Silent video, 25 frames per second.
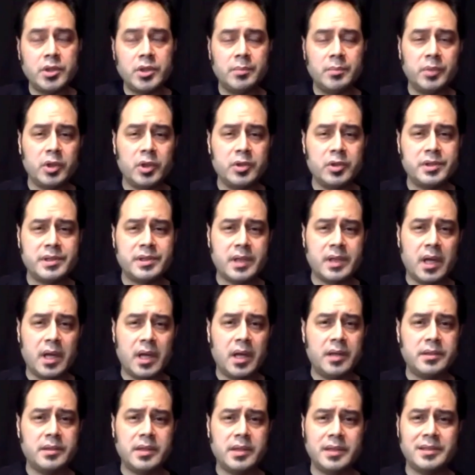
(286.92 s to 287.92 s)
Blues
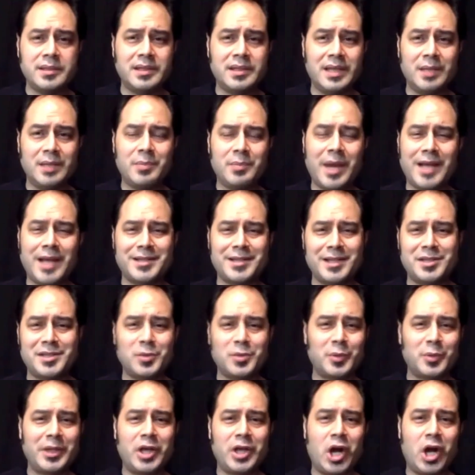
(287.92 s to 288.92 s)
does gig bags. That's
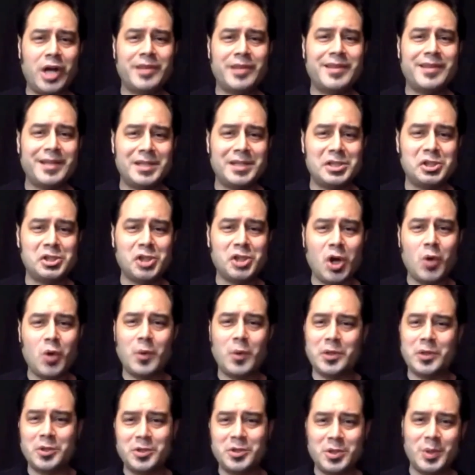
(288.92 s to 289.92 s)
a really hard thing to show
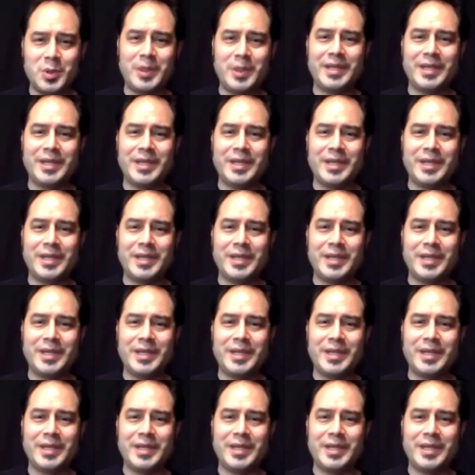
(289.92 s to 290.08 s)
when you're doing